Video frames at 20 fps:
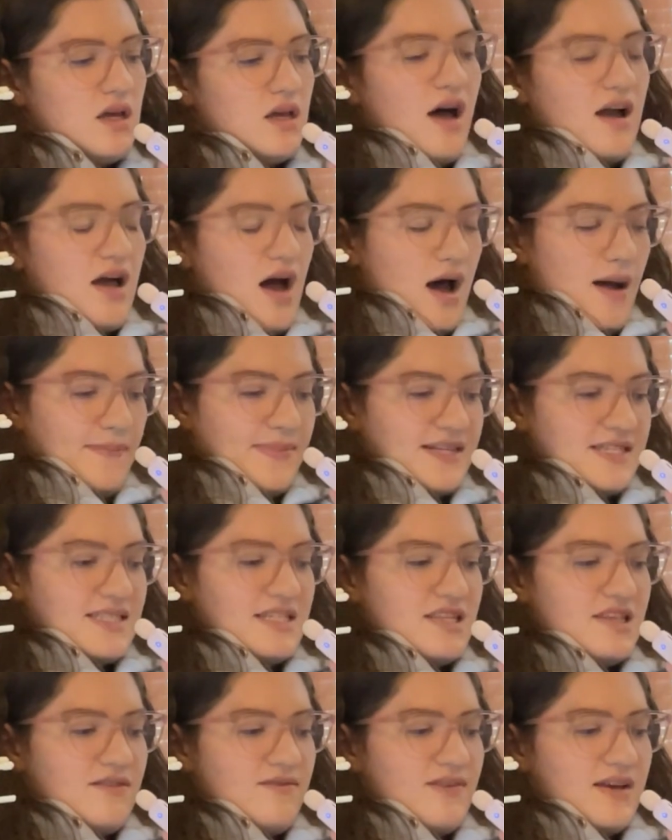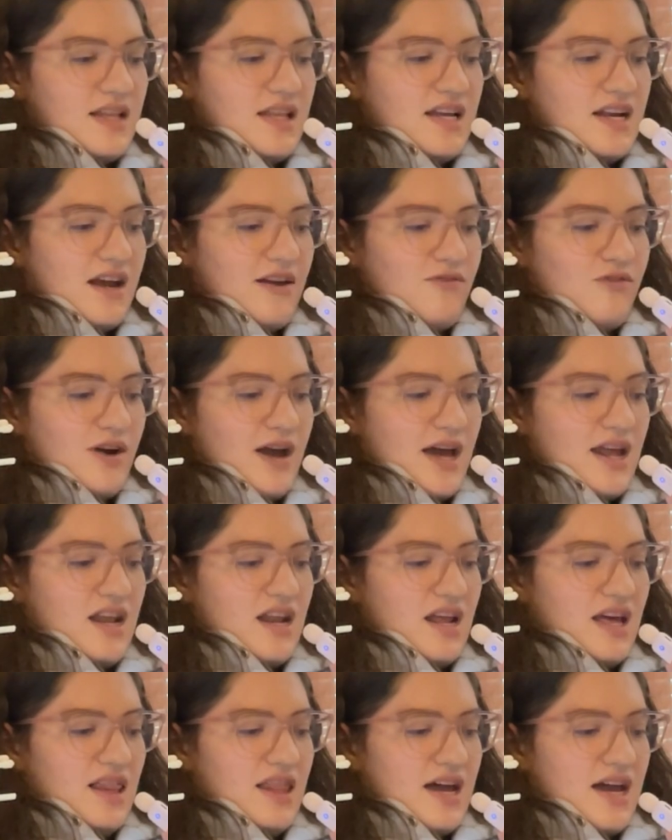Accomplice to the Villain I've read
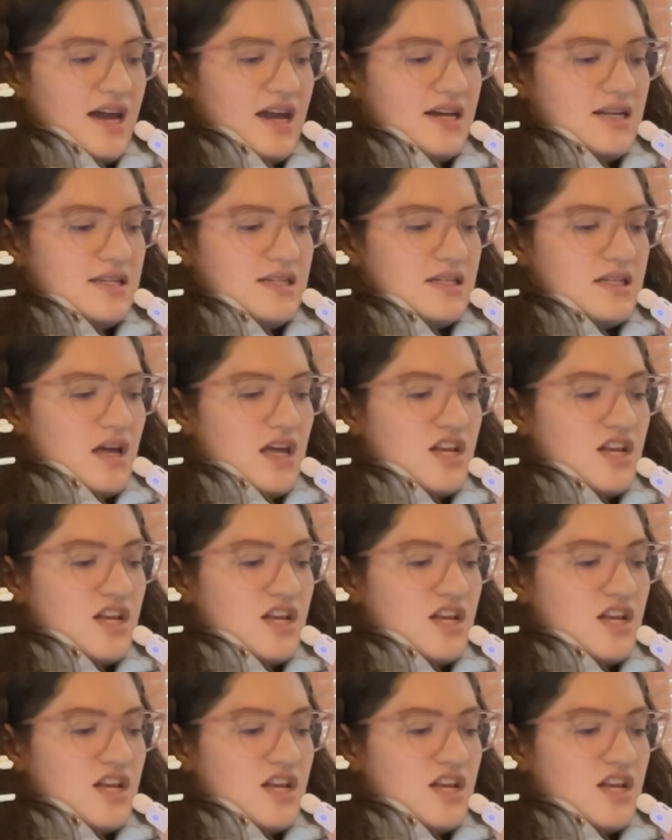and I liked.